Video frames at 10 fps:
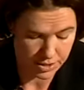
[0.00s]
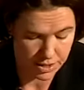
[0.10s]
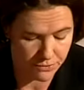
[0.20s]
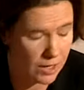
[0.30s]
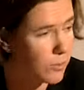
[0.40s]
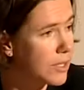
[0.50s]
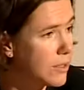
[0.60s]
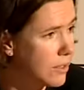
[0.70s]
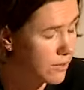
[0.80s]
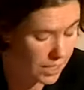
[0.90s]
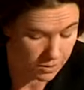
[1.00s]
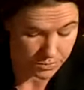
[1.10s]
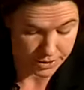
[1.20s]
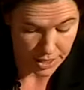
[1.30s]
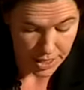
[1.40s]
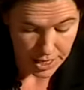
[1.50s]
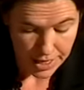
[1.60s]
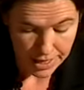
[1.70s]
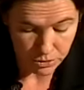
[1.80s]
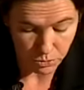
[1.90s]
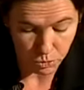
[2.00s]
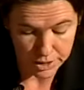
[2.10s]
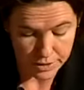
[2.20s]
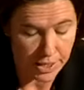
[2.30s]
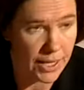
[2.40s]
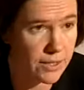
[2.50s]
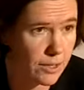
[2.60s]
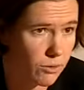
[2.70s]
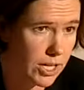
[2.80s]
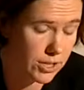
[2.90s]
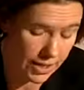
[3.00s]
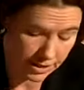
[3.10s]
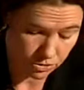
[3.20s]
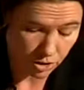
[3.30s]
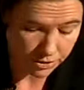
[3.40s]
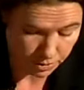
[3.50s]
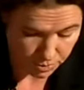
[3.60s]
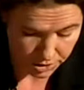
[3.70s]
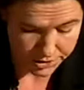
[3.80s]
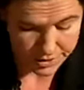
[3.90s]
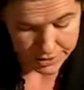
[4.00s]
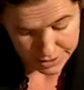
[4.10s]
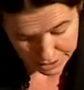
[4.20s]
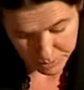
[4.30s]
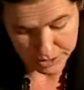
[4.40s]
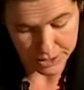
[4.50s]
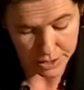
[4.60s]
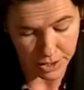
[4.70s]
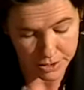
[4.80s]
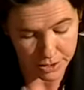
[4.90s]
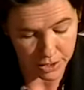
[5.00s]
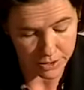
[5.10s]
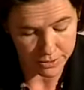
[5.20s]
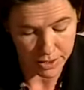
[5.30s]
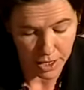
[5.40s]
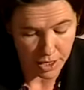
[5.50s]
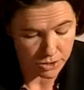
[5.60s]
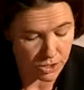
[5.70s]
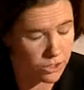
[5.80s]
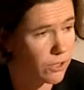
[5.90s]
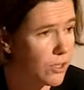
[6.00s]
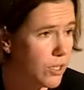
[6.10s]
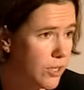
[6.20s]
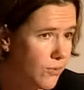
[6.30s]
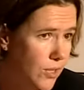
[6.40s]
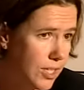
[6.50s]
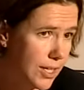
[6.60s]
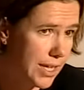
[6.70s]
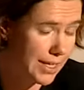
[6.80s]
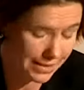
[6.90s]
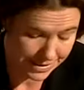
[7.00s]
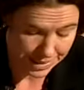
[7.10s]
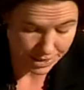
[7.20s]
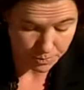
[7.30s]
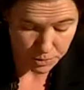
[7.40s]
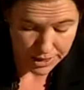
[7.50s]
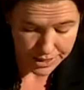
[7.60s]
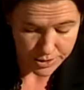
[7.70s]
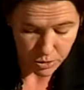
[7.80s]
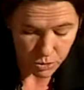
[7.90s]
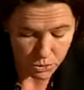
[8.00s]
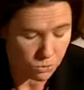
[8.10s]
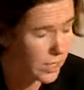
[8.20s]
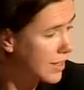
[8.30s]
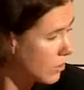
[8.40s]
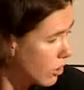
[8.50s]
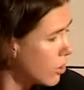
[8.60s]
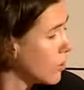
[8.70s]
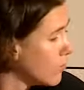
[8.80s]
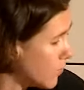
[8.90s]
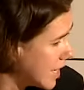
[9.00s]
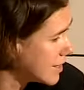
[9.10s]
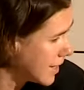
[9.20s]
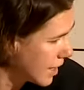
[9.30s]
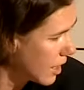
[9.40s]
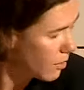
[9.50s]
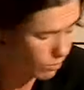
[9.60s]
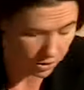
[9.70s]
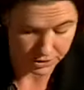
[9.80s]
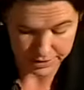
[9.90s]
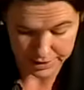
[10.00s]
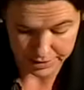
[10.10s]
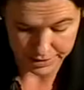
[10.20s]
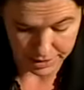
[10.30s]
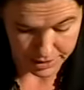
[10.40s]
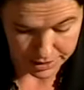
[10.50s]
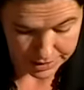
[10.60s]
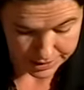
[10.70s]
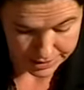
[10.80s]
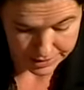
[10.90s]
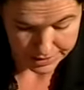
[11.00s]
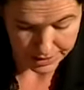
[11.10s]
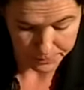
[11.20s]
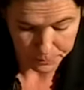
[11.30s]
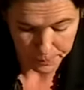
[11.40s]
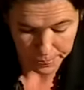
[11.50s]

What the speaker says: the environmental teams, and when integration into other policies, has been discussed a lot, does not sufficiently take place, or when there are conflicting policies existing.